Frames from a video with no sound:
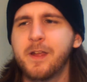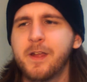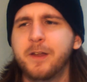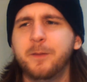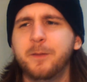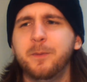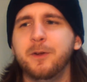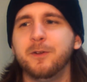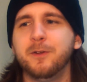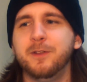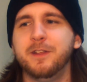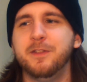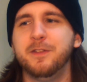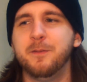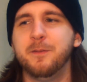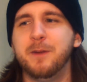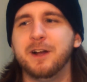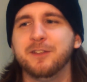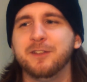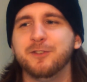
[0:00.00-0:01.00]
And apparently
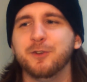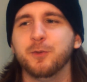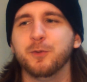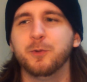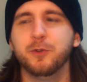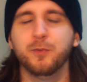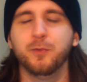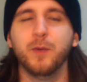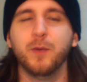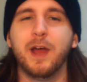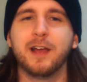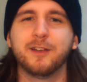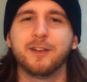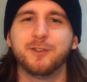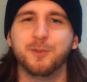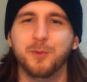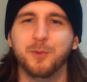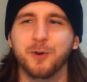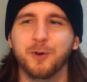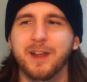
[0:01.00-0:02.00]
the monster was
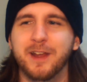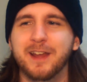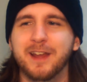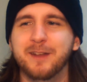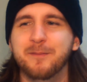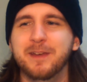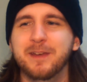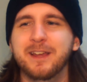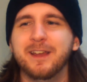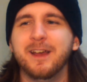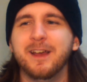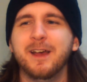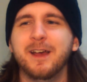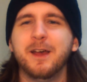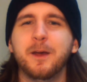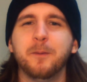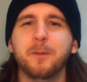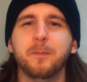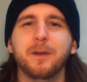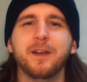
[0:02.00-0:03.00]
Rak's sworn enemy
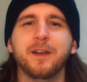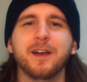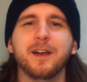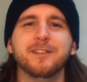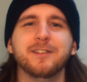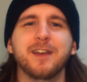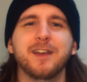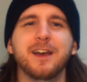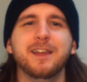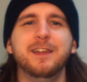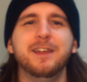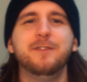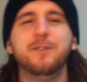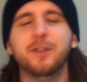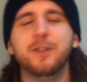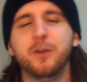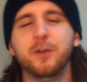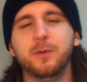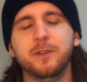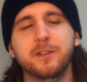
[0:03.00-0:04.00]
because uh,
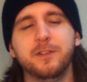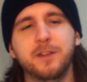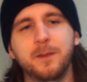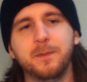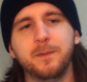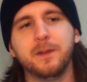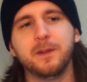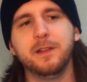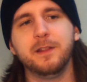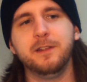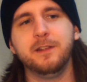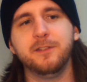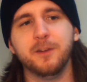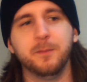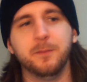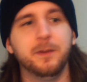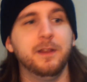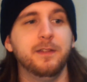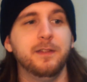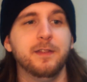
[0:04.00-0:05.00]
even though it's typically
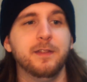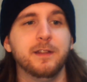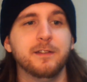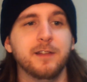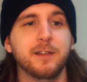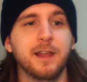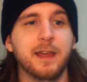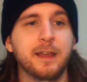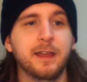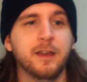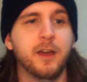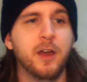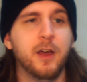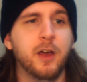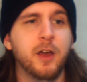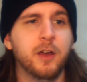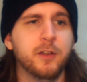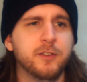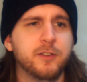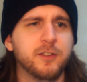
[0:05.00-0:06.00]
somebody that's like
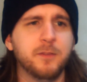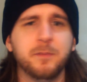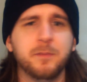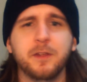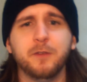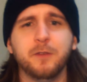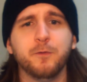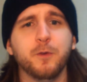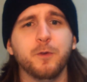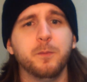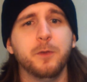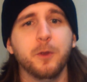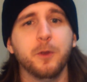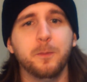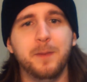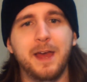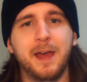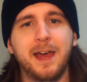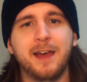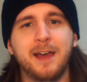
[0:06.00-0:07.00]
something from
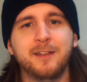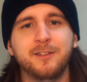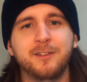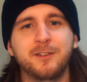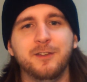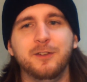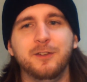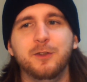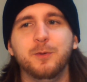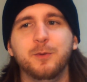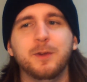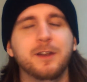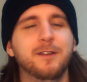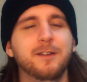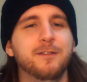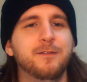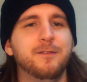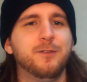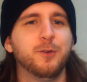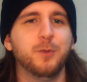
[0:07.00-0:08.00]
your past, you
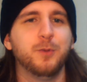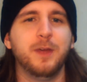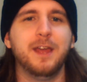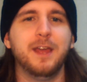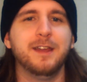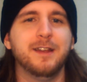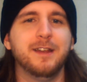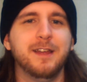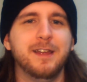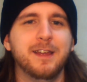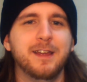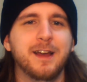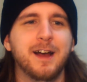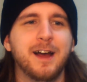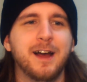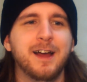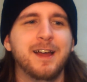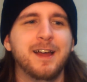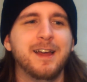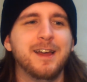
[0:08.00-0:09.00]
can create a
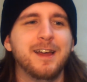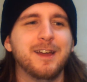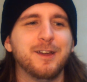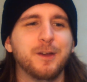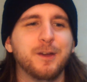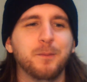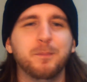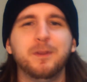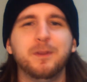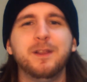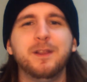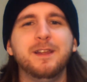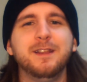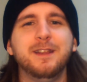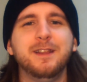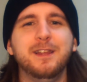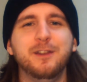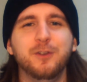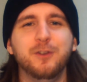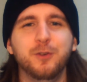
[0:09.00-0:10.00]
uh,
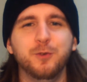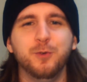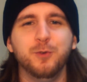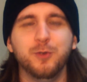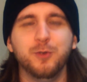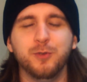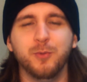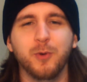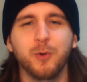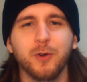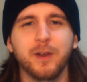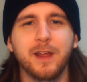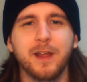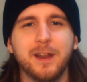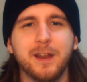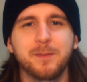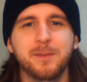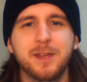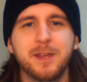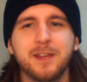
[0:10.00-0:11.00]
completely new sworn
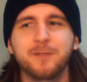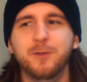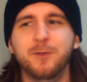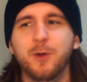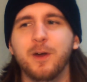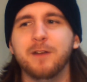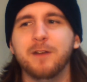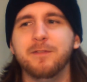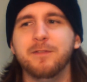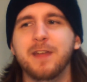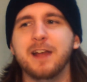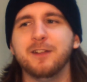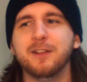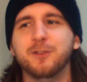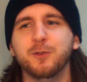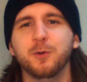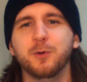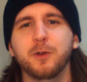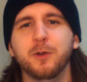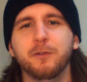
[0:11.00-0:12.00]
enemy if you have that
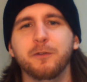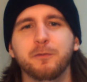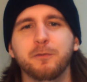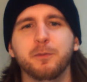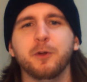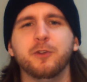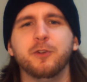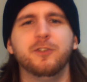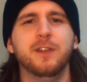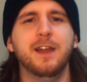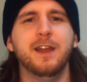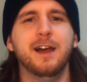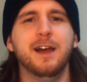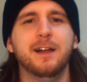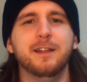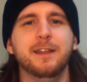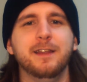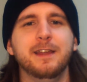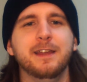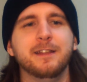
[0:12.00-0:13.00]
sort of
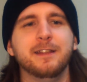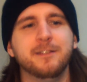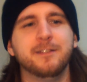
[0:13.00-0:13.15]
personality.